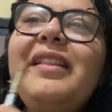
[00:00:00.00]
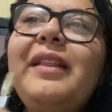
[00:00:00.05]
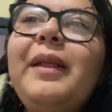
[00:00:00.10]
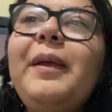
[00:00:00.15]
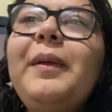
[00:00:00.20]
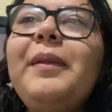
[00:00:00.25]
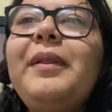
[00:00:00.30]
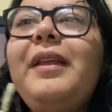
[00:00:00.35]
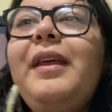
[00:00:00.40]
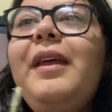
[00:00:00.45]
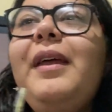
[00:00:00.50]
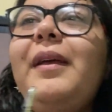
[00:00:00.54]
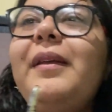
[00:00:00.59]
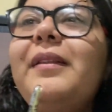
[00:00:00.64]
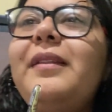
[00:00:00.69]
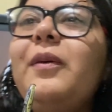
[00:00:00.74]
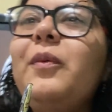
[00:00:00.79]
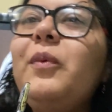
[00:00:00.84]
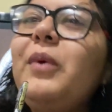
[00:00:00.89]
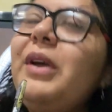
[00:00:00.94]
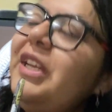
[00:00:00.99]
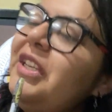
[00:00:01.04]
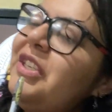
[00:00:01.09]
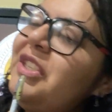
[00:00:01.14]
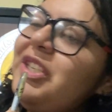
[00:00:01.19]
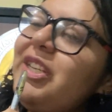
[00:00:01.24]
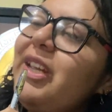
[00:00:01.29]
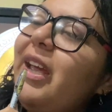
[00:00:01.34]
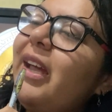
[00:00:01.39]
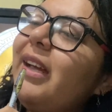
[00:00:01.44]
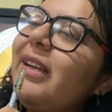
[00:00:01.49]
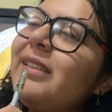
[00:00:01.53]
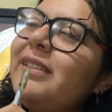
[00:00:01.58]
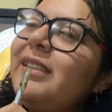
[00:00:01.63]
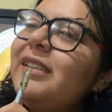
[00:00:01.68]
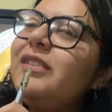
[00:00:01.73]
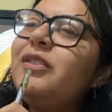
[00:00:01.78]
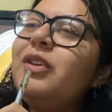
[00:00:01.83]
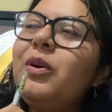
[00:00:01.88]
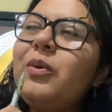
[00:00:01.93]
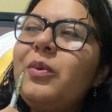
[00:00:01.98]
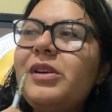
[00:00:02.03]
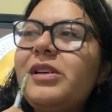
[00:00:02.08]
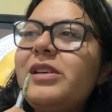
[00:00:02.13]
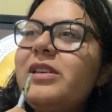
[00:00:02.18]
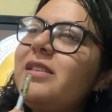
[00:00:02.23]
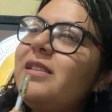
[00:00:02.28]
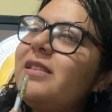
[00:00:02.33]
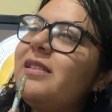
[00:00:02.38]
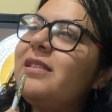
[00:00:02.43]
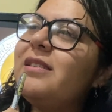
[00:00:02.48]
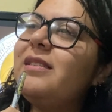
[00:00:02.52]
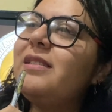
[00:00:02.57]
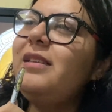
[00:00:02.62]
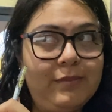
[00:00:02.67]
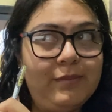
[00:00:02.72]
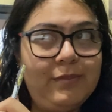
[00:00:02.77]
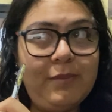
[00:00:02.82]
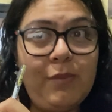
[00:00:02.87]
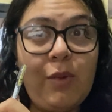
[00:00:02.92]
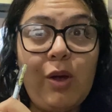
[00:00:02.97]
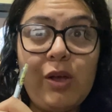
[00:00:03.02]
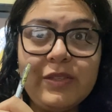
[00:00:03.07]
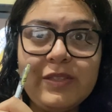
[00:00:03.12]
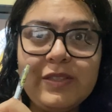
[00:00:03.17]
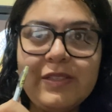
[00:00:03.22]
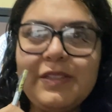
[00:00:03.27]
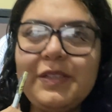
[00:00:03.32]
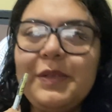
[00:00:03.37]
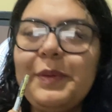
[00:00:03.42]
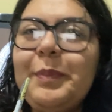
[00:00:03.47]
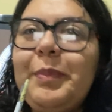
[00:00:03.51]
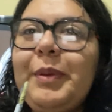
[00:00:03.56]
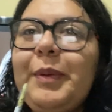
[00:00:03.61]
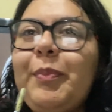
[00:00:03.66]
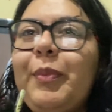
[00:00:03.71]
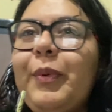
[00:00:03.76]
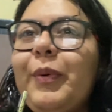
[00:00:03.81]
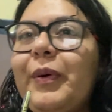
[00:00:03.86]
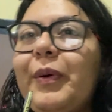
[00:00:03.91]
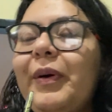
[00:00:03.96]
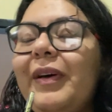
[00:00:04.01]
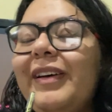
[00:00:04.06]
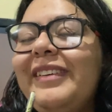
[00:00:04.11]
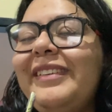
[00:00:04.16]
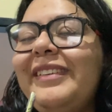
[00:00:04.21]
The way she acted towards most people